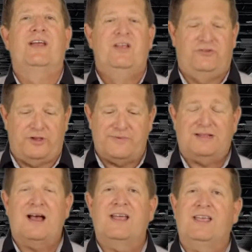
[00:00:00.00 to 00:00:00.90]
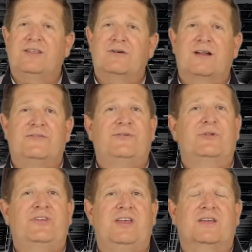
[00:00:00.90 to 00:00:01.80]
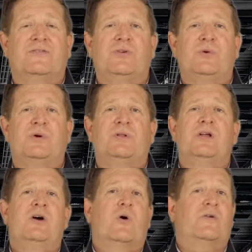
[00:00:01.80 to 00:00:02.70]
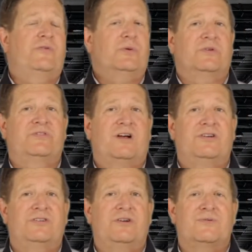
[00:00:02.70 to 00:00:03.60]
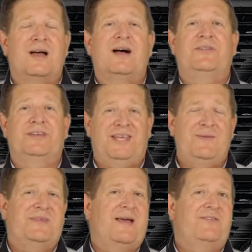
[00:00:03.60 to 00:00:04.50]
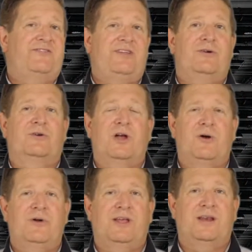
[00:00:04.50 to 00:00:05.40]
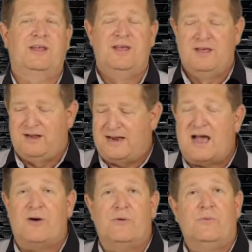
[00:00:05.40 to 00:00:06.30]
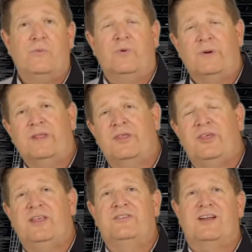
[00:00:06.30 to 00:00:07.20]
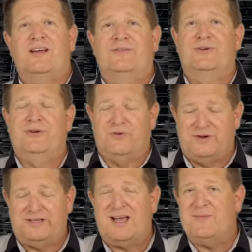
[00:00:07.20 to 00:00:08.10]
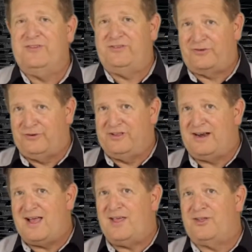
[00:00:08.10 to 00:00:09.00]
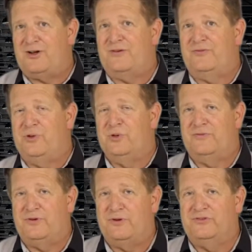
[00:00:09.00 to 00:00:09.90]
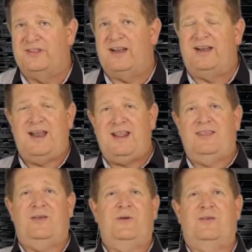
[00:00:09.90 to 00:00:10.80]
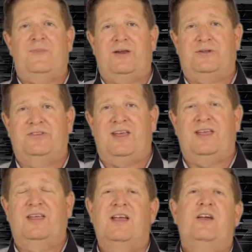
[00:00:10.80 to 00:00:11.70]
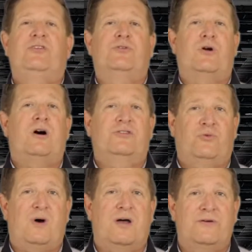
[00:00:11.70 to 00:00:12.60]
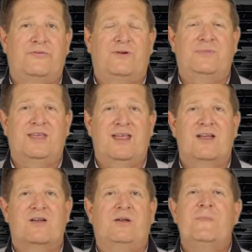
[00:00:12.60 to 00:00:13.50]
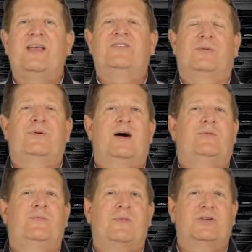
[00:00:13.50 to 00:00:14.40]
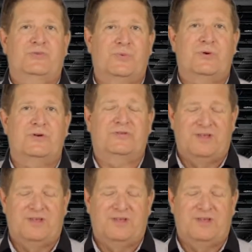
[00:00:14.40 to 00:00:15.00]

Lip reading: so they rely either on a full tank of fuel or fuel sloshing around to keep that steel coated. Now, one of the things that I've learned over time is certainly that ethanol fuel, if you're using that in anything with a metal tank, draws water from the air. It makes the problem much worse.